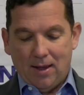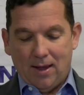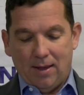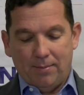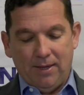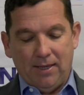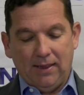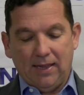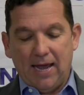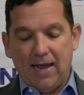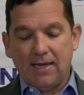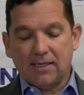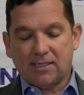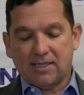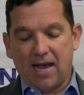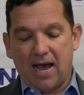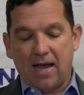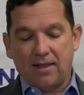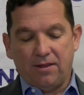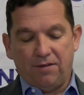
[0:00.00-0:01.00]
mean, lay
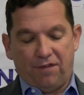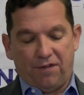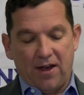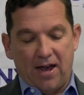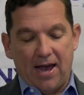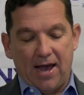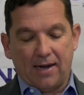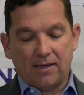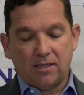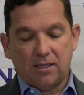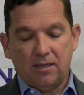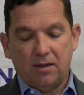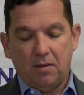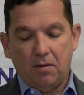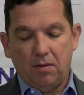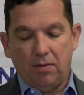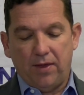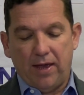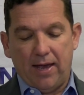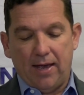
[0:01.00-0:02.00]
aside the fact
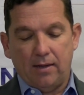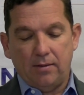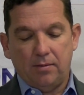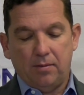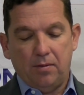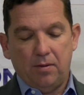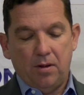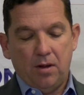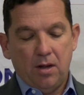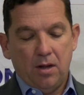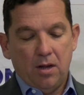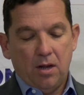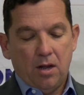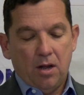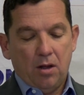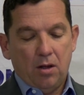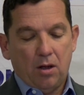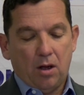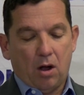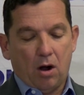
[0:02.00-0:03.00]
that
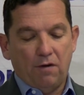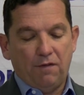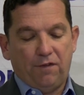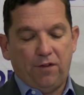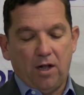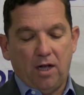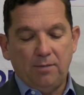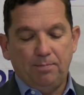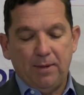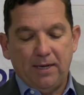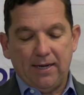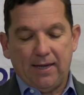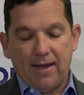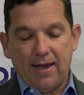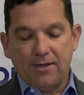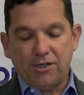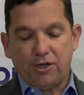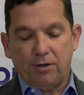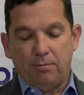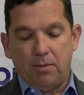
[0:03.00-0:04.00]
our flood
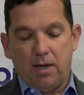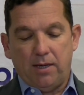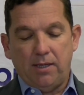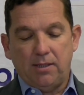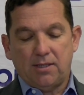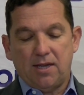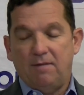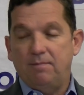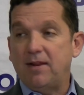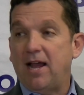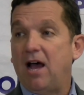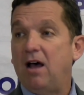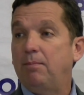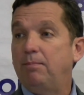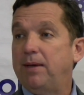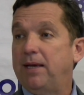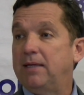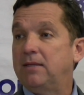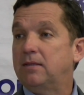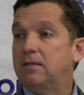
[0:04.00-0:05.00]
mitigation monies have now
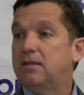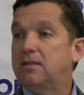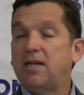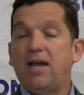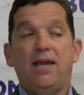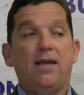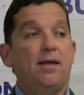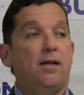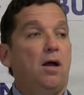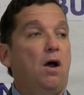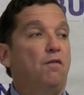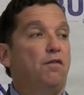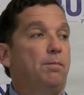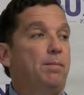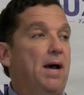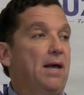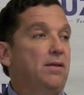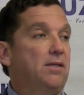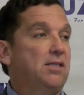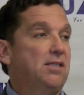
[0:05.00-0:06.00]
been taken over
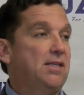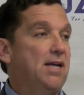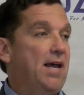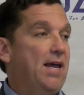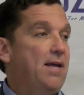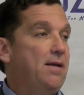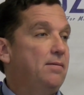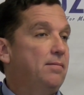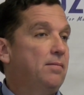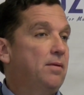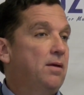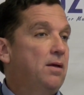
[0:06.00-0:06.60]
by the state,